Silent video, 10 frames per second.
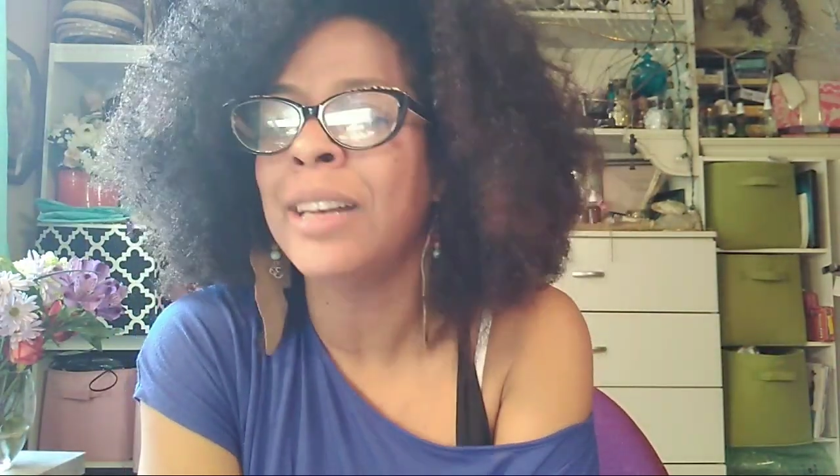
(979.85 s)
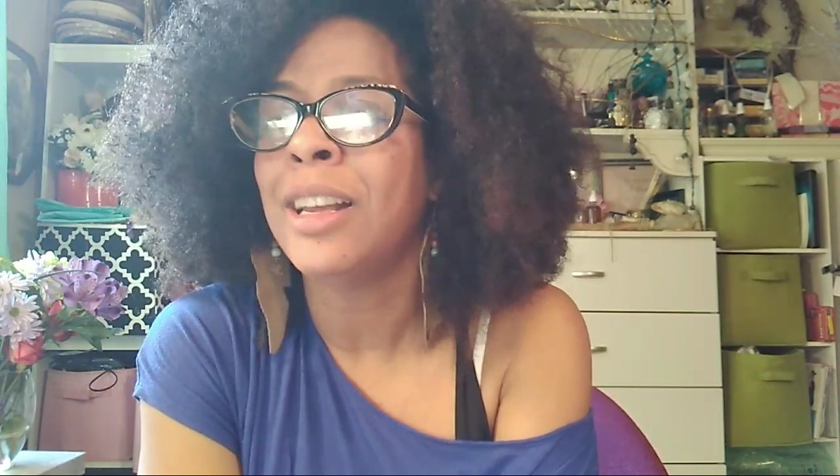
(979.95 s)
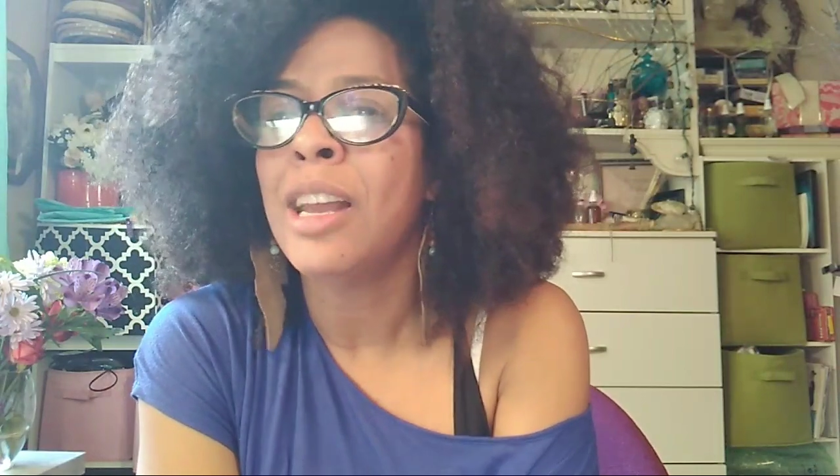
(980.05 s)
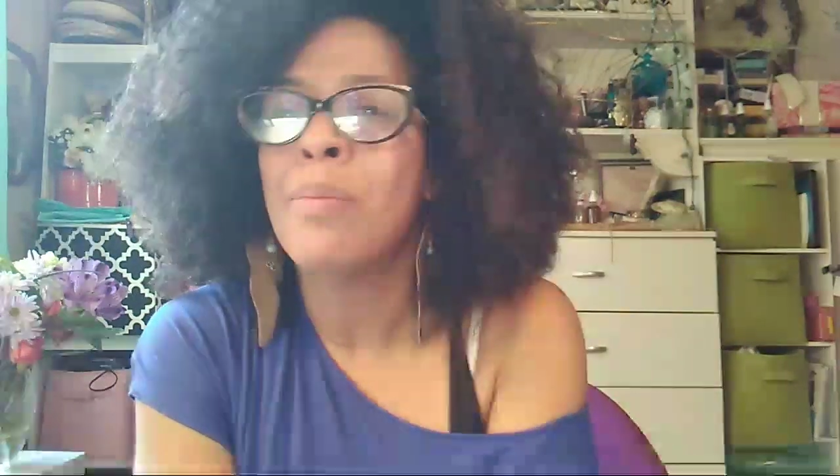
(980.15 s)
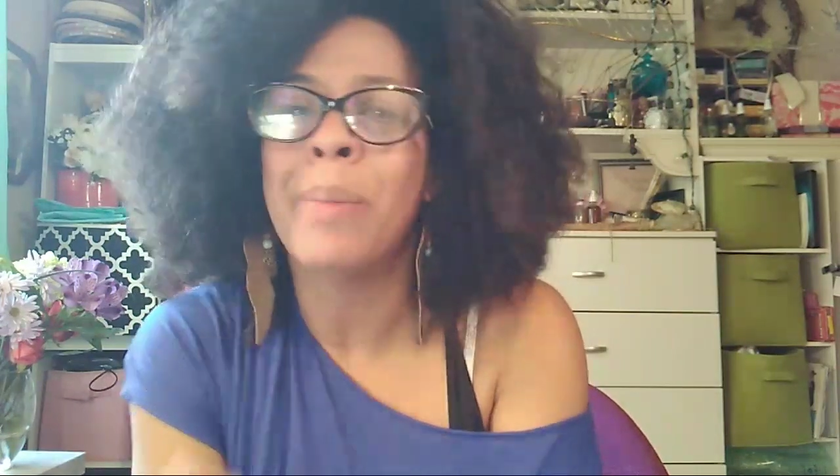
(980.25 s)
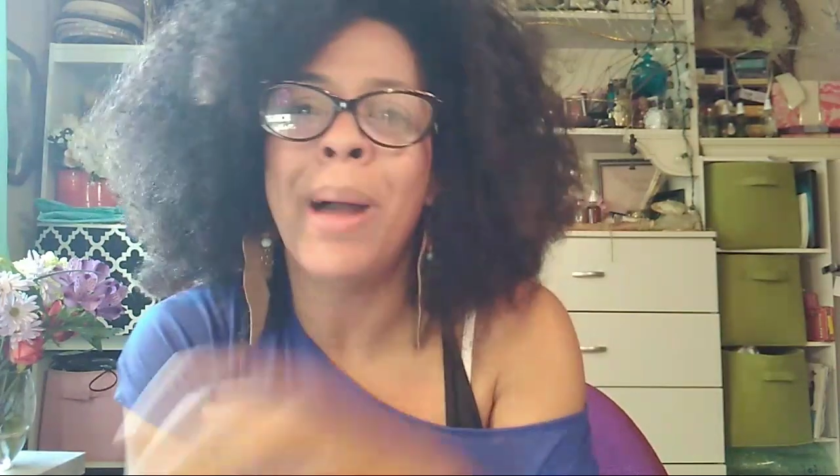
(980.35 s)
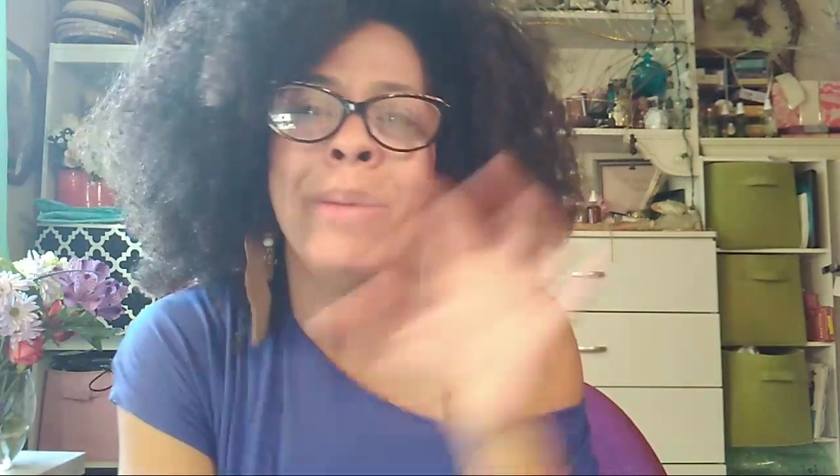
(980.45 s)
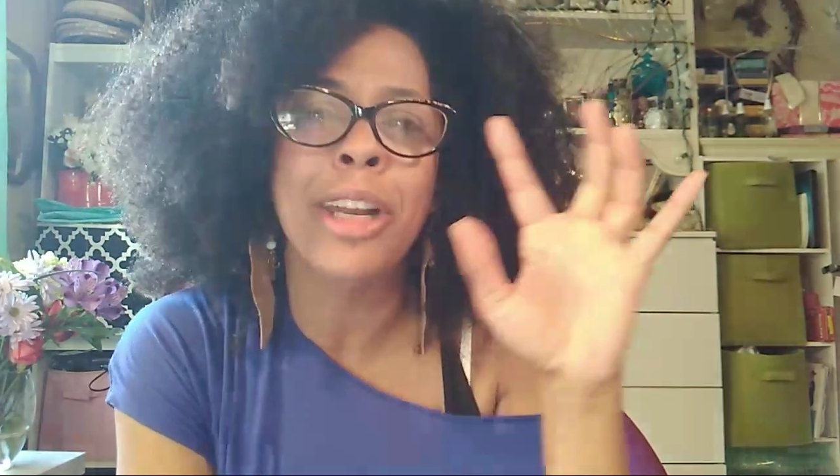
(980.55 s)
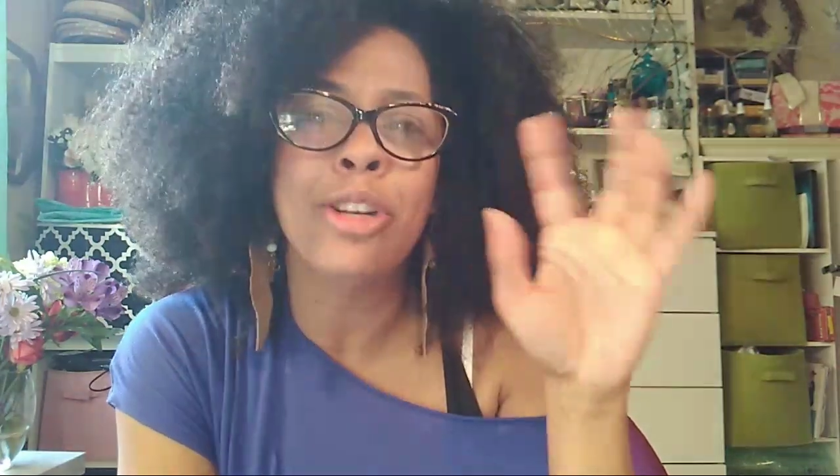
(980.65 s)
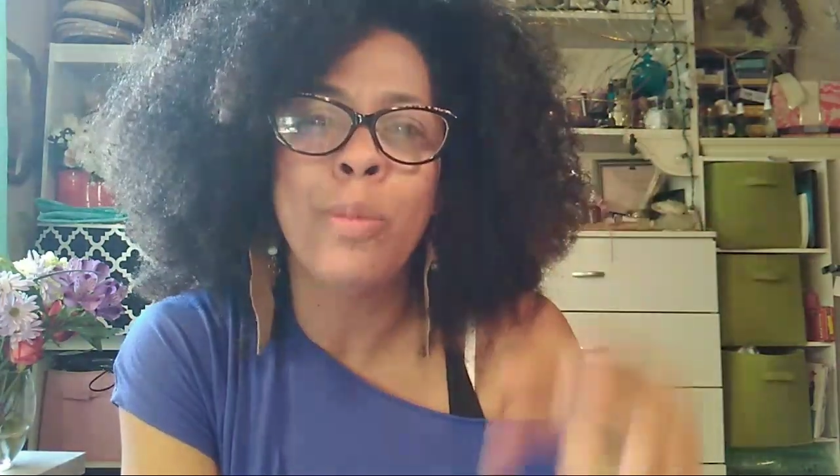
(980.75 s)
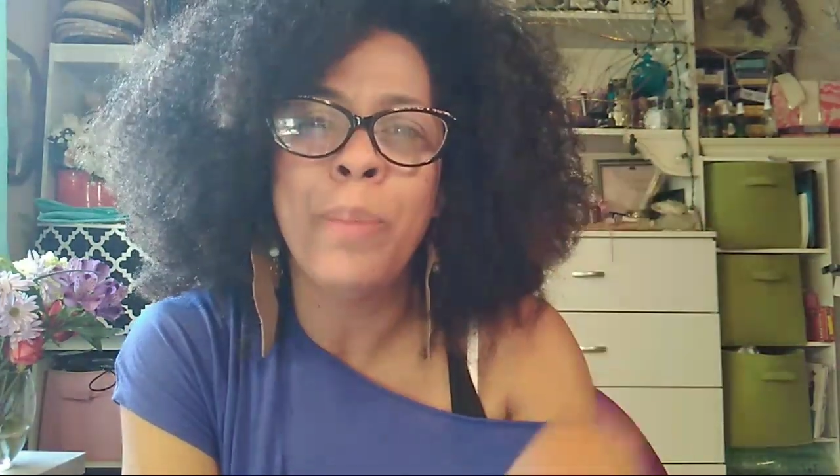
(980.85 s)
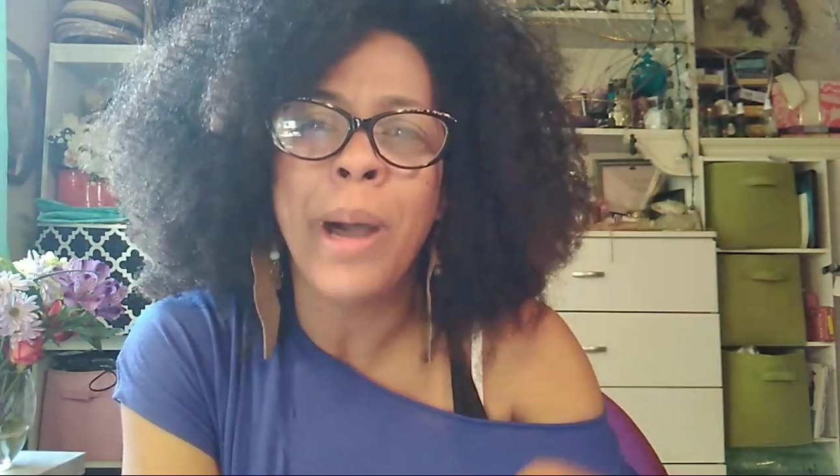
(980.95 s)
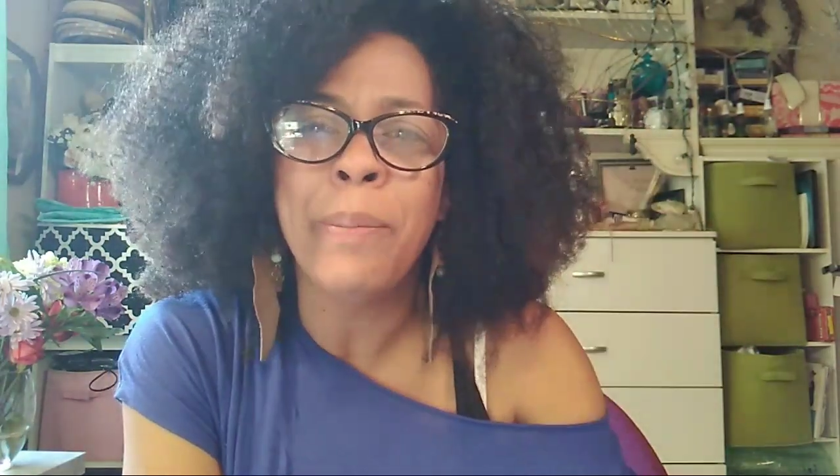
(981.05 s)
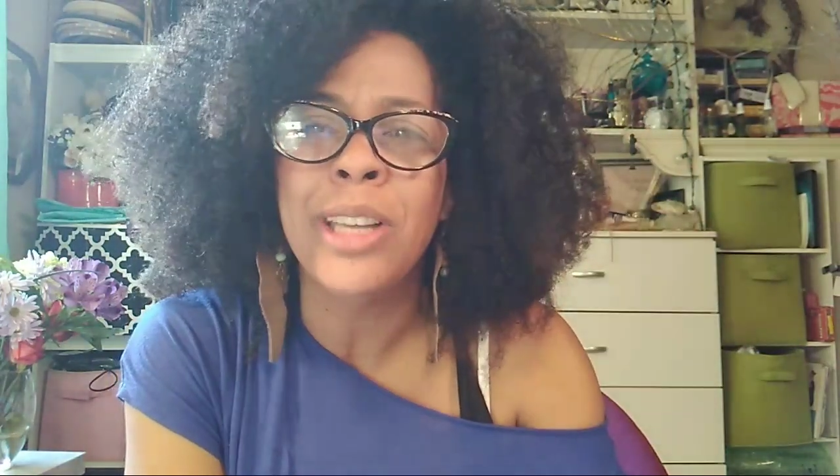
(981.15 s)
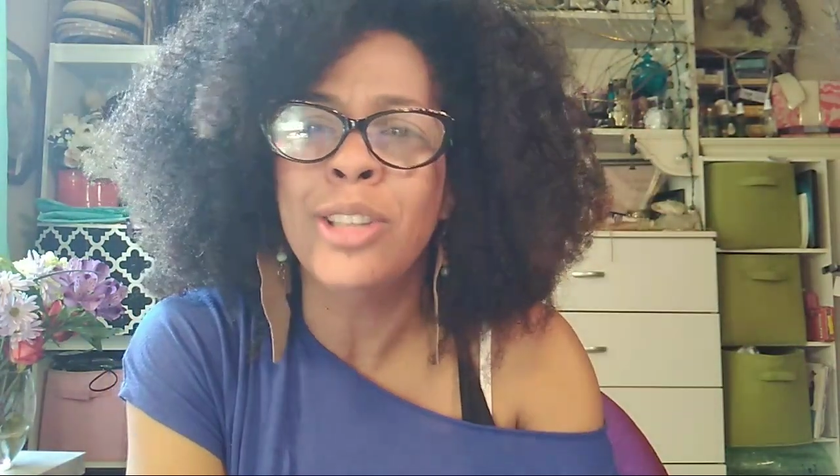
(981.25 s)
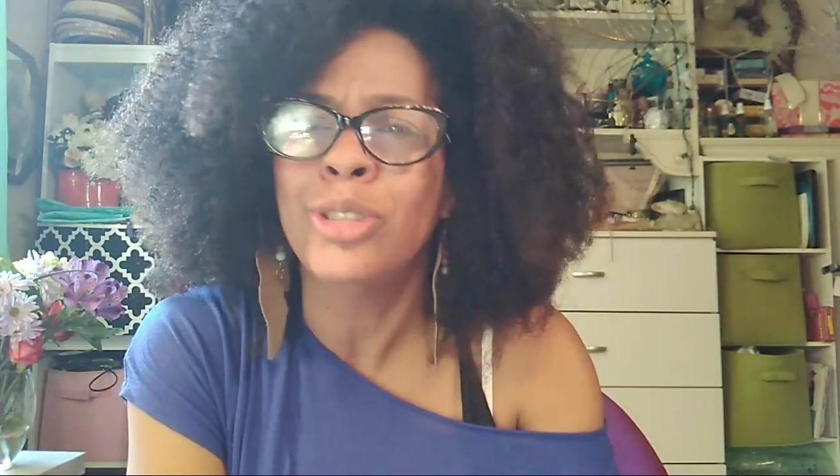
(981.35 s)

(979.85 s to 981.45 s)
And my mom got a new puppy.